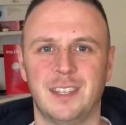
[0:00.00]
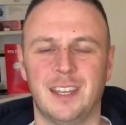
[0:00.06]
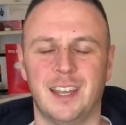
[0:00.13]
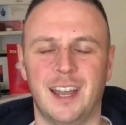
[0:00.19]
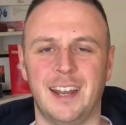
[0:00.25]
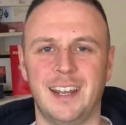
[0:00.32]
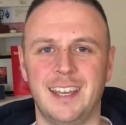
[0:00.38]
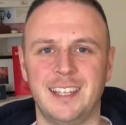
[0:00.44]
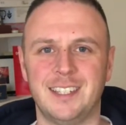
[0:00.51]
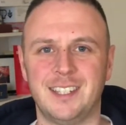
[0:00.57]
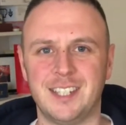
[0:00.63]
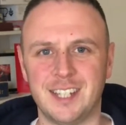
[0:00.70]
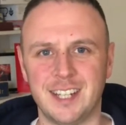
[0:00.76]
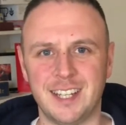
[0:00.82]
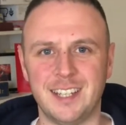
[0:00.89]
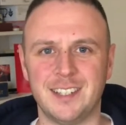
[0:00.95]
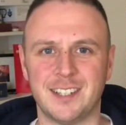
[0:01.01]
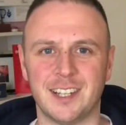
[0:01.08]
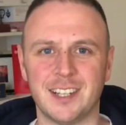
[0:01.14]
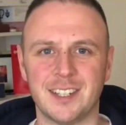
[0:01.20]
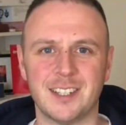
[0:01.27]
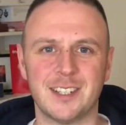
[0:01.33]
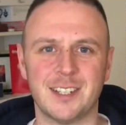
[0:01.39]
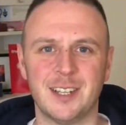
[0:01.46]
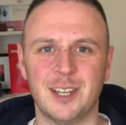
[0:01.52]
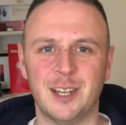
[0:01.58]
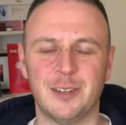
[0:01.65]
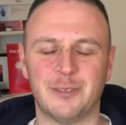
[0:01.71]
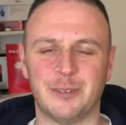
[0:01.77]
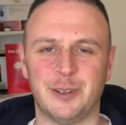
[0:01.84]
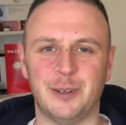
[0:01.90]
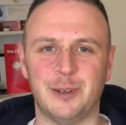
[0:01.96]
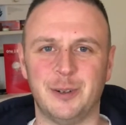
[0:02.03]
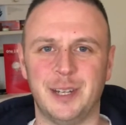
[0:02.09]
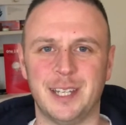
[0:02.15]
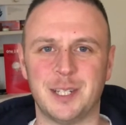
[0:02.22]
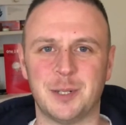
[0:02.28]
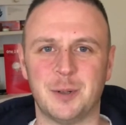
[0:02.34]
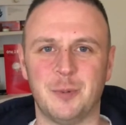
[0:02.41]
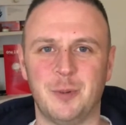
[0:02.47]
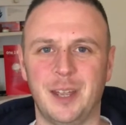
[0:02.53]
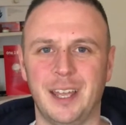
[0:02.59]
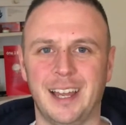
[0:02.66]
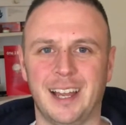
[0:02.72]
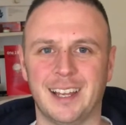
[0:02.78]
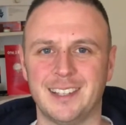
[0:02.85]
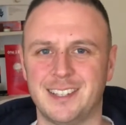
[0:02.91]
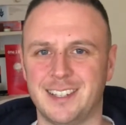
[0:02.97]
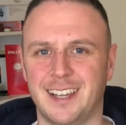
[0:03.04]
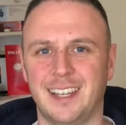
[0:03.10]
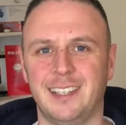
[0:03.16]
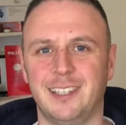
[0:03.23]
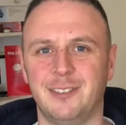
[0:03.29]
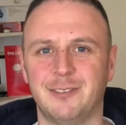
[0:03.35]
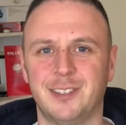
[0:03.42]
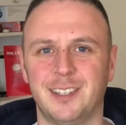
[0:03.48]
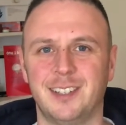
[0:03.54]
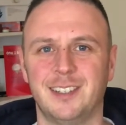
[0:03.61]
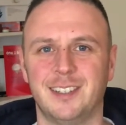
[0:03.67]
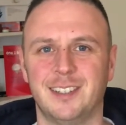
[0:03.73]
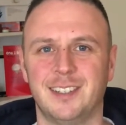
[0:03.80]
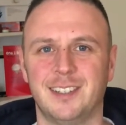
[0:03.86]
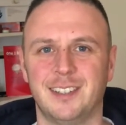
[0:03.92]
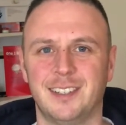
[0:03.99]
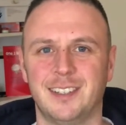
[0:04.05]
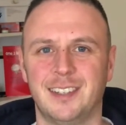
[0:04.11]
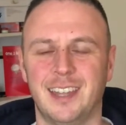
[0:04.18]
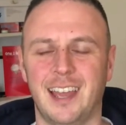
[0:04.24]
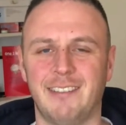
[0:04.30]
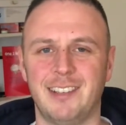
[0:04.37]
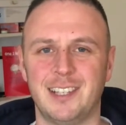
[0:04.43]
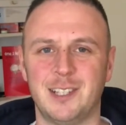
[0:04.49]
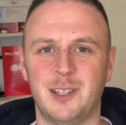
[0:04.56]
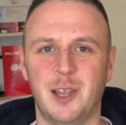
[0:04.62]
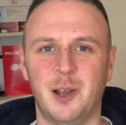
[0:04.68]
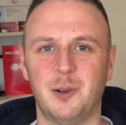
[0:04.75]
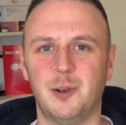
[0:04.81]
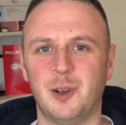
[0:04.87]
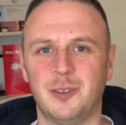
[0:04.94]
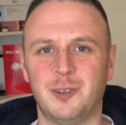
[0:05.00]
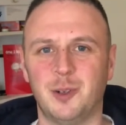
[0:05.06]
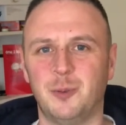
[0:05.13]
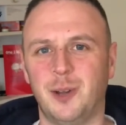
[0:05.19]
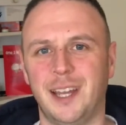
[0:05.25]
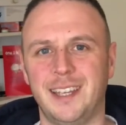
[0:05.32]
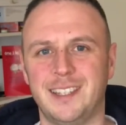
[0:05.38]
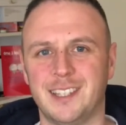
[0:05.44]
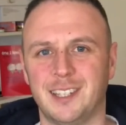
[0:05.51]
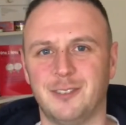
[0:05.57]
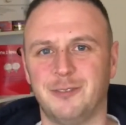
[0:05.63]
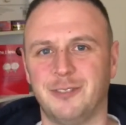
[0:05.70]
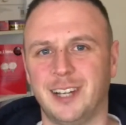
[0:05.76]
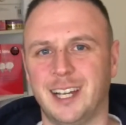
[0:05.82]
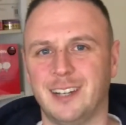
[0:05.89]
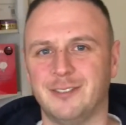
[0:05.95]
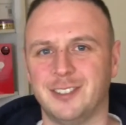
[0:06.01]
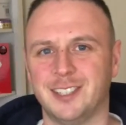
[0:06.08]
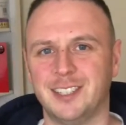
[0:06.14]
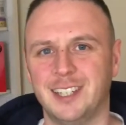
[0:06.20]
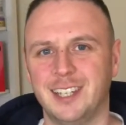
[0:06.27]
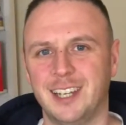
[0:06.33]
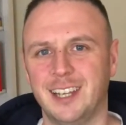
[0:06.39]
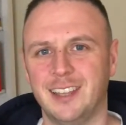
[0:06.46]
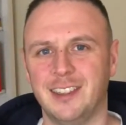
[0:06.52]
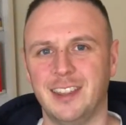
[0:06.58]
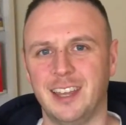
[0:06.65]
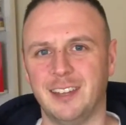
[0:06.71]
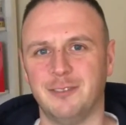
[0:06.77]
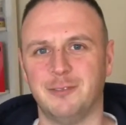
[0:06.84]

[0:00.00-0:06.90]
And it is Jesus through which we are saved. There is no other way to the Father than